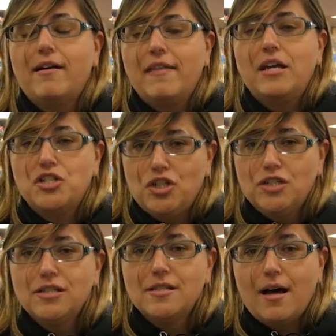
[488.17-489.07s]
in the
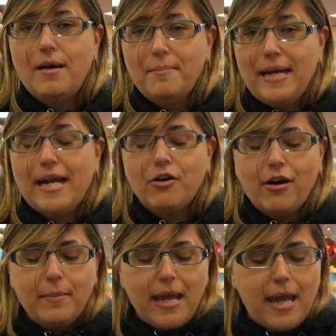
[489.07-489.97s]
adult
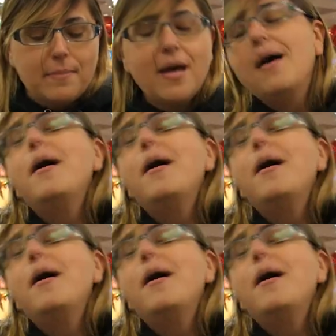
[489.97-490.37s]
Bananagram game,